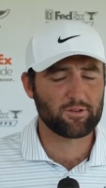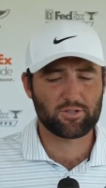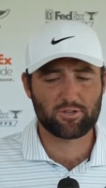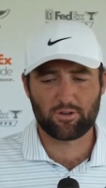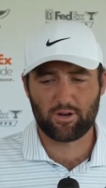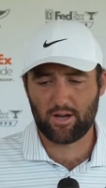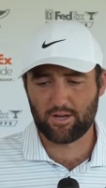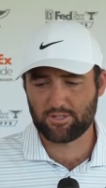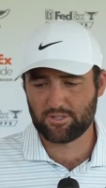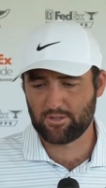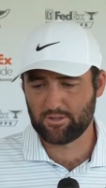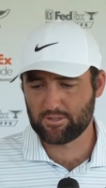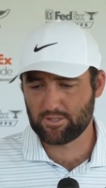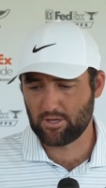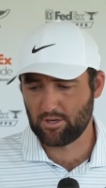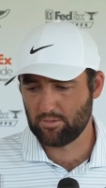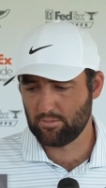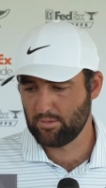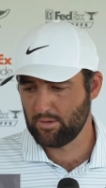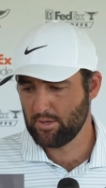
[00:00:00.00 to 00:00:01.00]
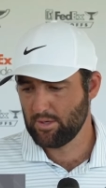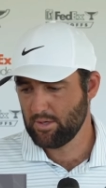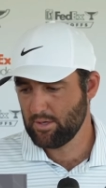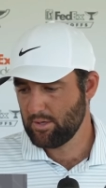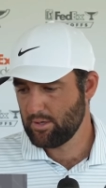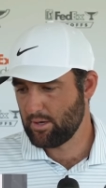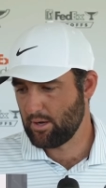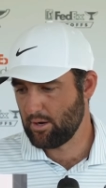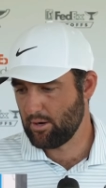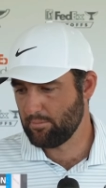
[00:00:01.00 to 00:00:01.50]
the stretch. And so,
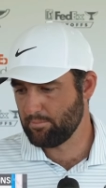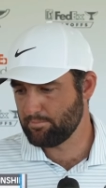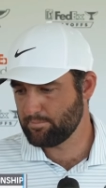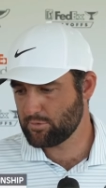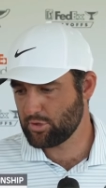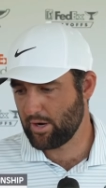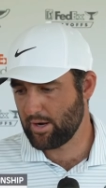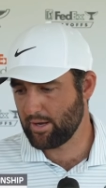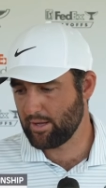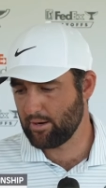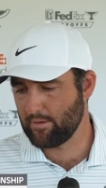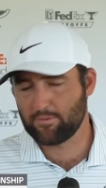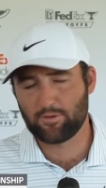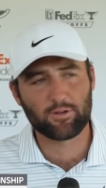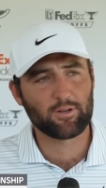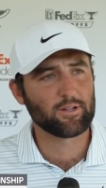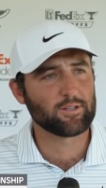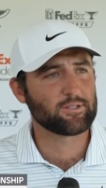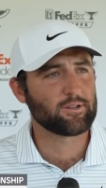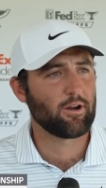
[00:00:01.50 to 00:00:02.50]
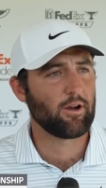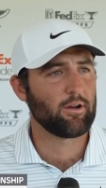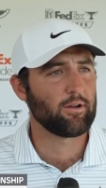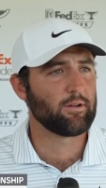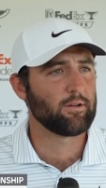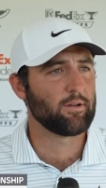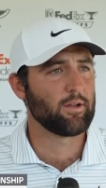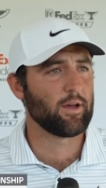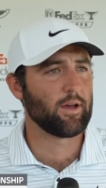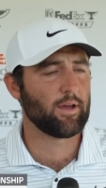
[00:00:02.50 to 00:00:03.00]
you know, try to get off to a good start.
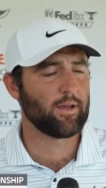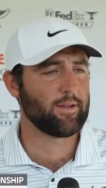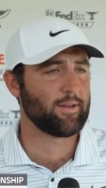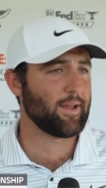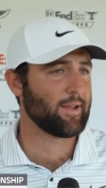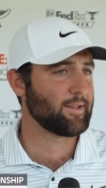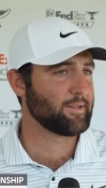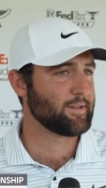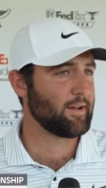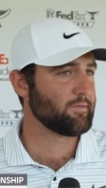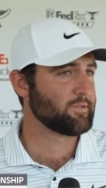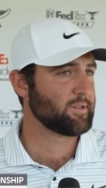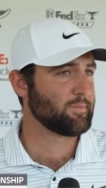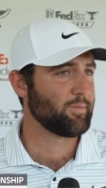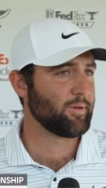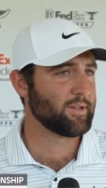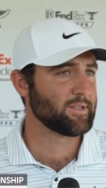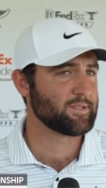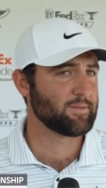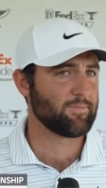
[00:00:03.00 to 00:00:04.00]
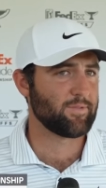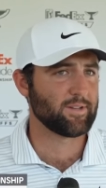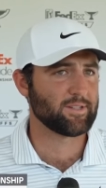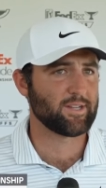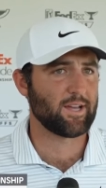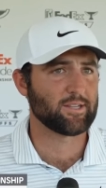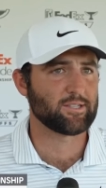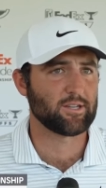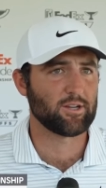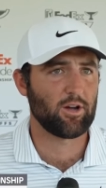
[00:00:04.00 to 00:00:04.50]
And uh, Hideki's obviously playing some
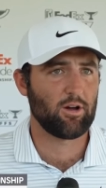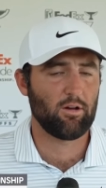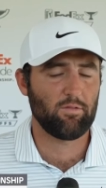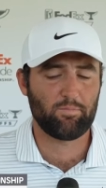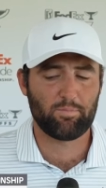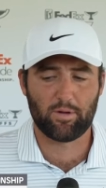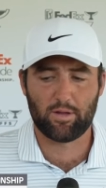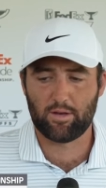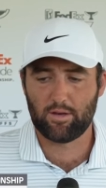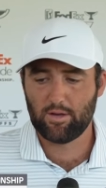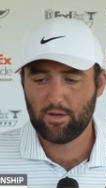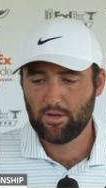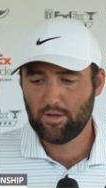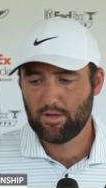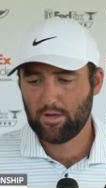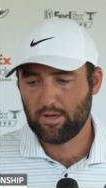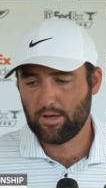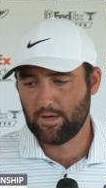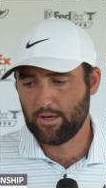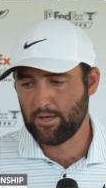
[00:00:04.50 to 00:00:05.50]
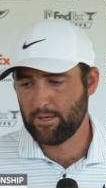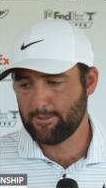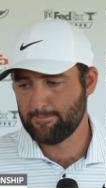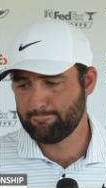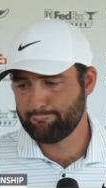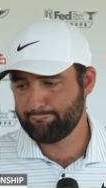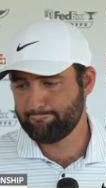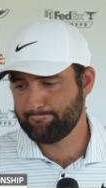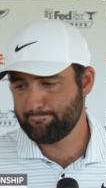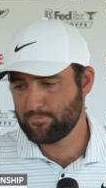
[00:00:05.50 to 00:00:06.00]
fantastic golf, but um,
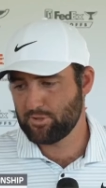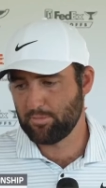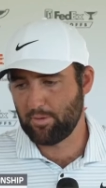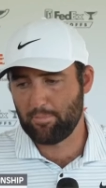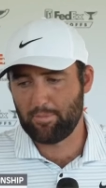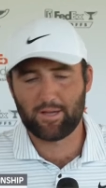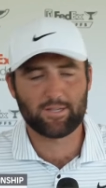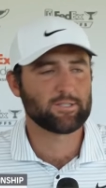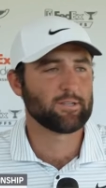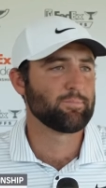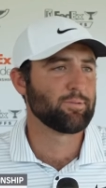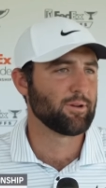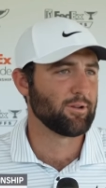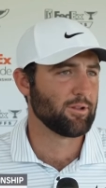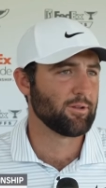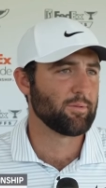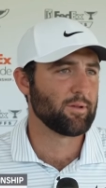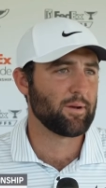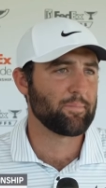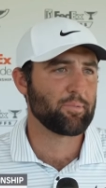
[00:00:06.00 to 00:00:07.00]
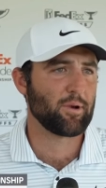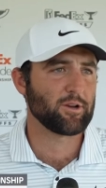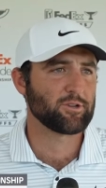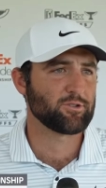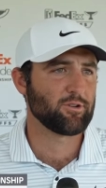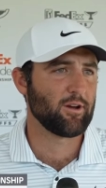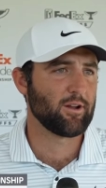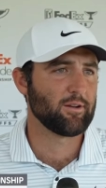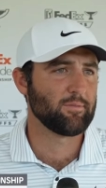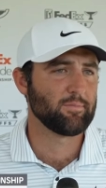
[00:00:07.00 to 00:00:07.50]
do my best to put a little bit of
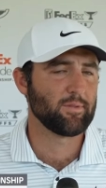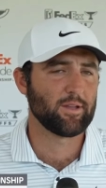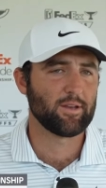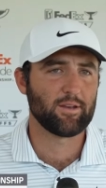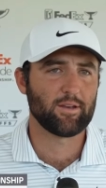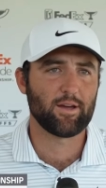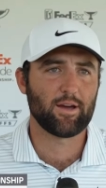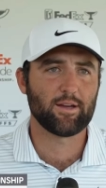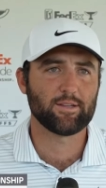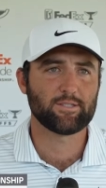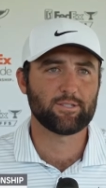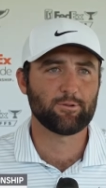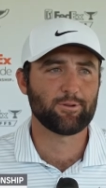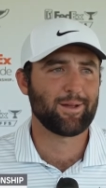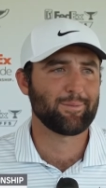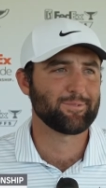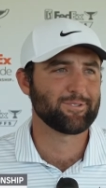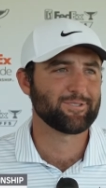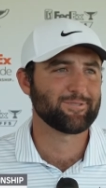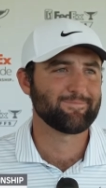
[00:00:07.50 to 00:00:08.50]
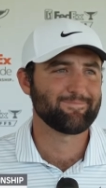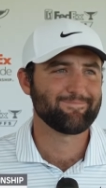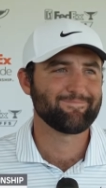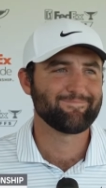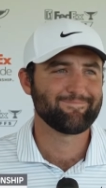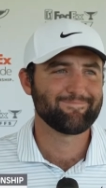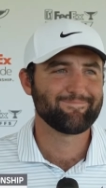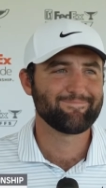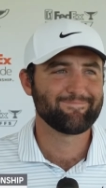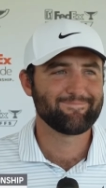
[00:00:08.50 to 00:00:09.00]
pressure on him and uh, see what happens.
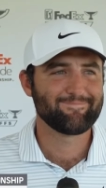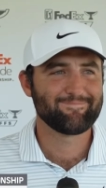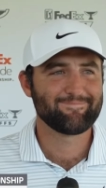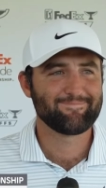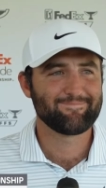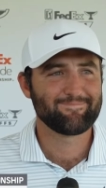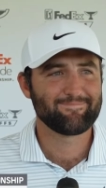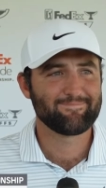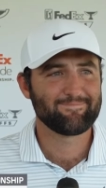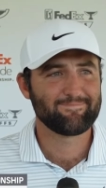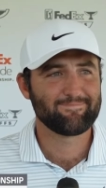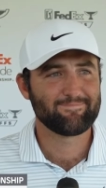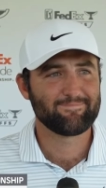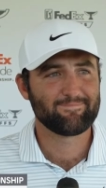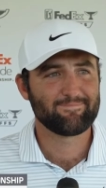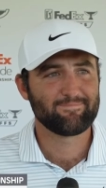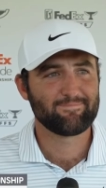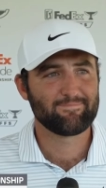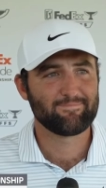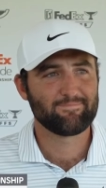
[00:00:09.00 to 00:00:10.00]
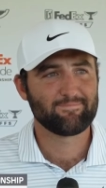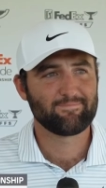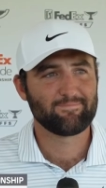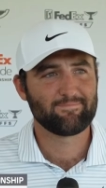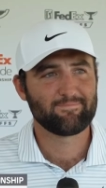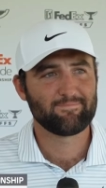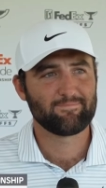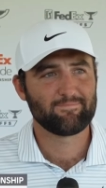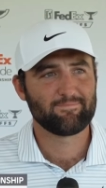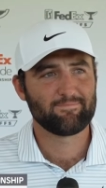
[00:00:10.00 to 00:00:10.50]
Anything you feel like you have to tighten up,
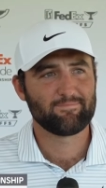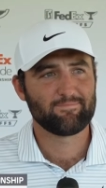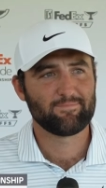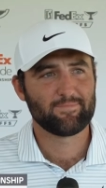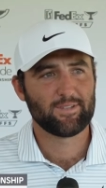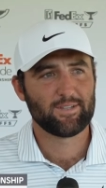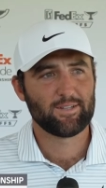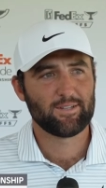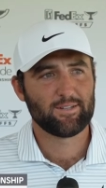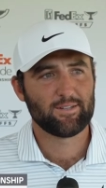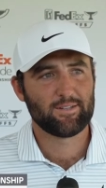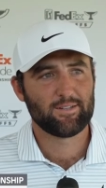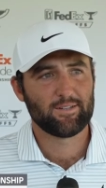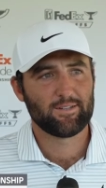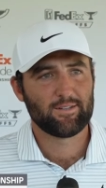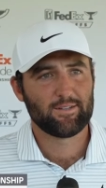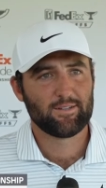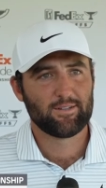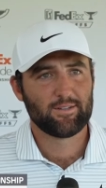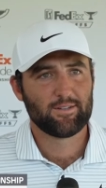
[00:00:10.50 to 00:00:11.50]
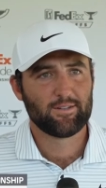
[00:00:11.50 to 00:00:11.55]
clean up ahead of tomorrow?